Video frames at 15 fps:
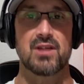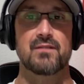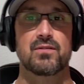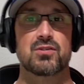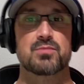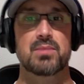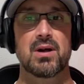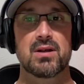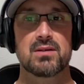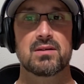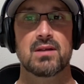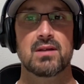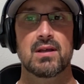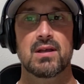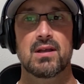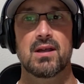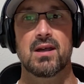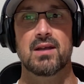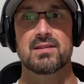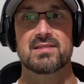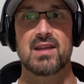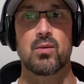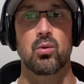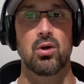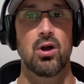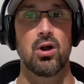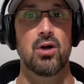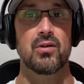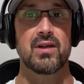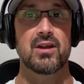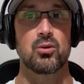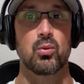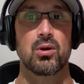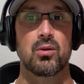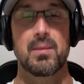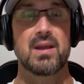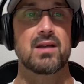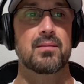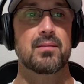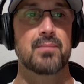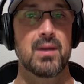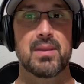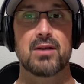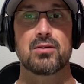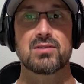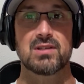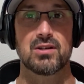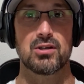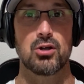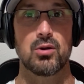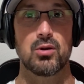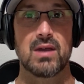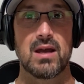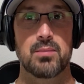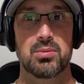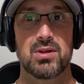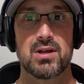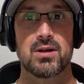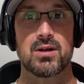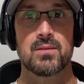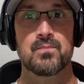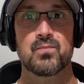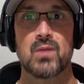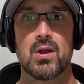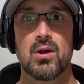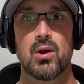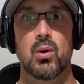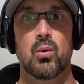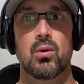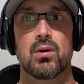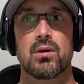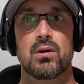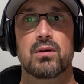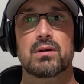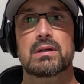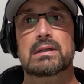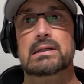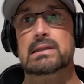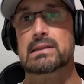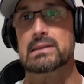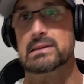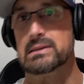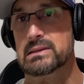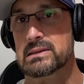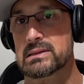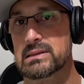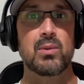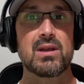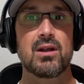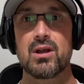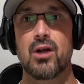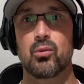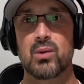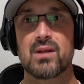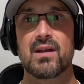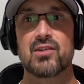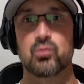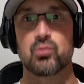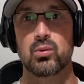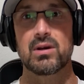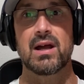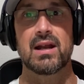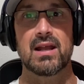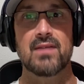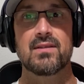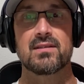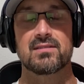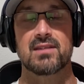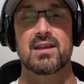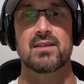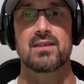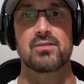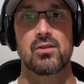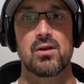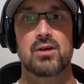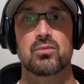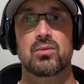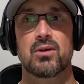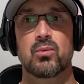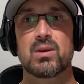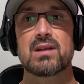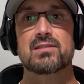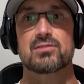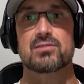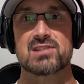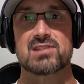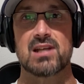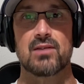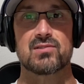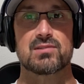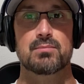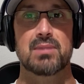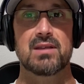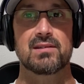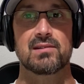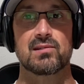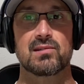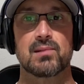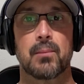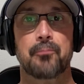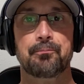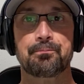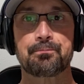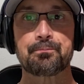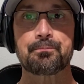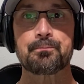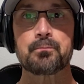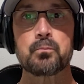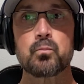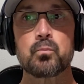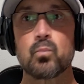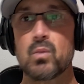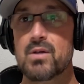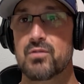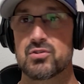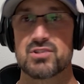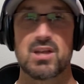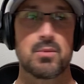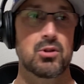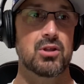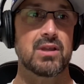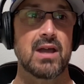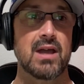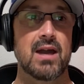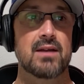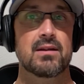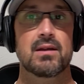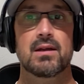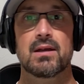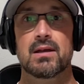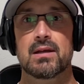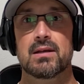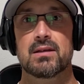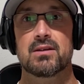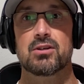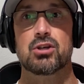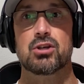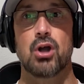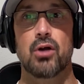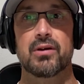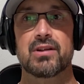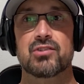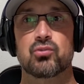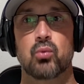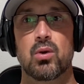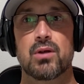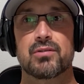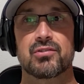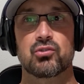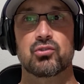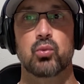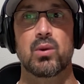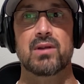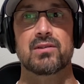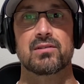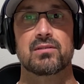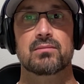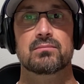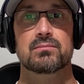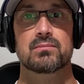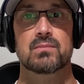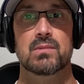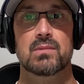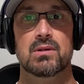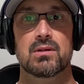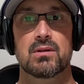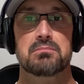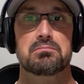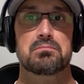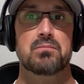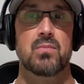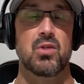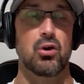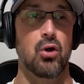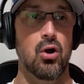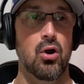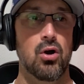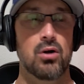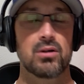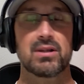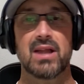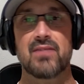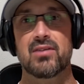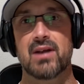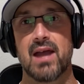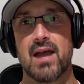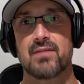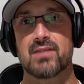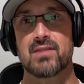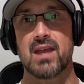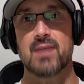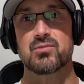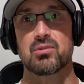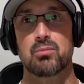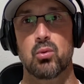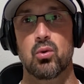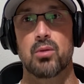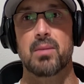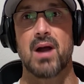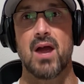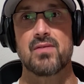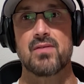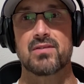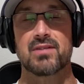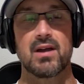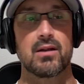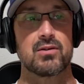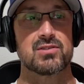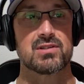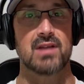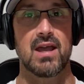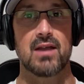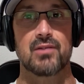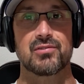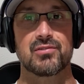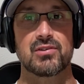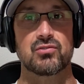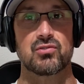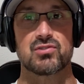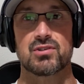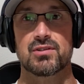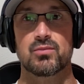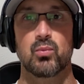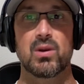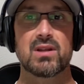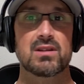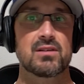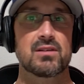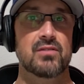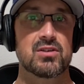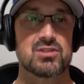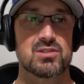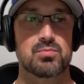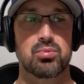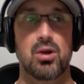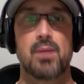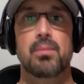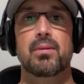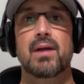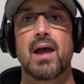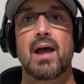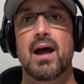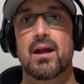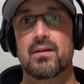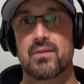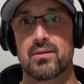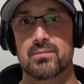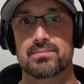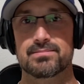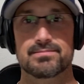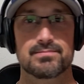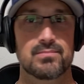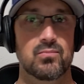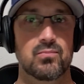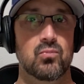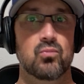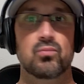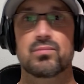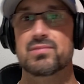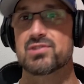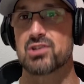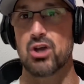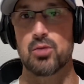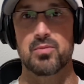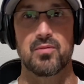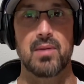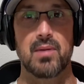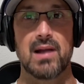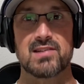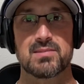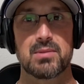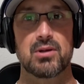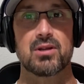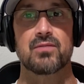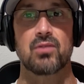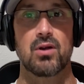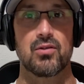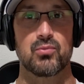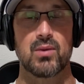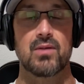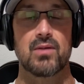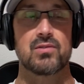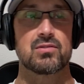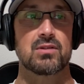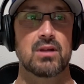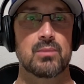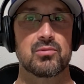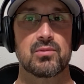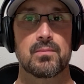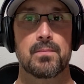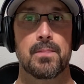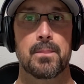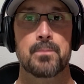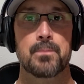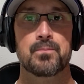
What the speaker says: that first button and say we're all in, or we're going to make a bigger deal to go get a player? Or maybe we all realize we're not in this thing in the long run. start selling some pieces. First thing I'm going to look at, Guardians, Royals, and Twins. They're all 11.5 games or more behind the Tigers from the AL Central. So winning the division is probably out of the scope of possibility for all three of those clubs.